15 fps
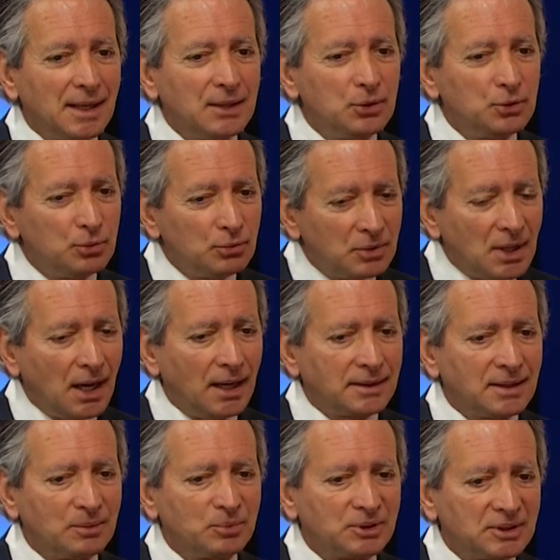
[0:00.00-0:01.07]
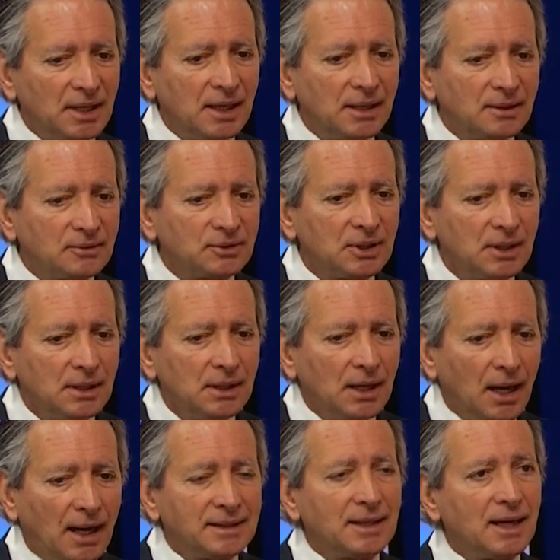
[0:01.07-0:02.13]
they do not themselves
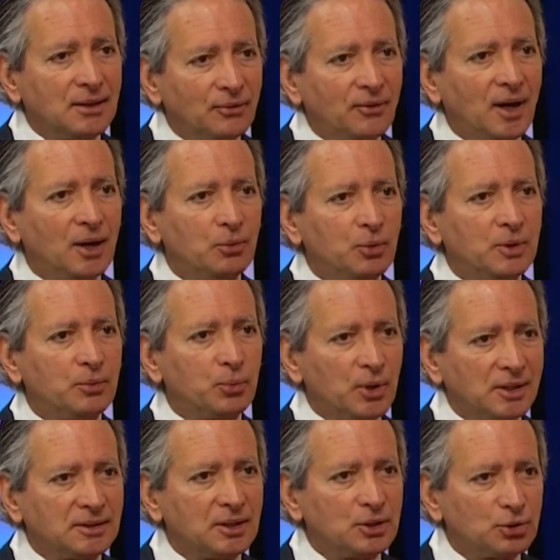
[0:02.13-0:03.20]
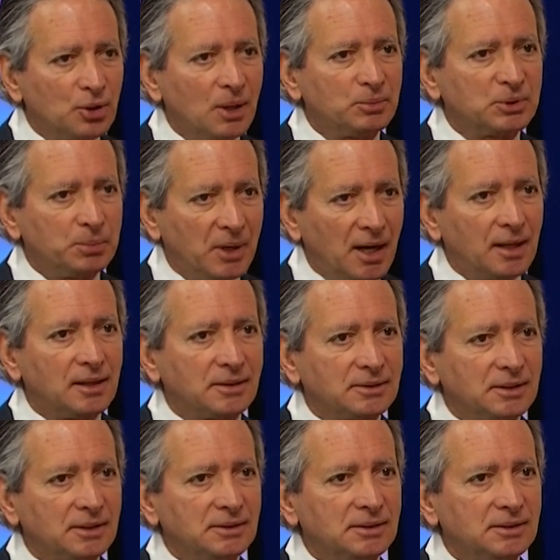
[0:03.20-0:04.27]
identify with President Trump's policies.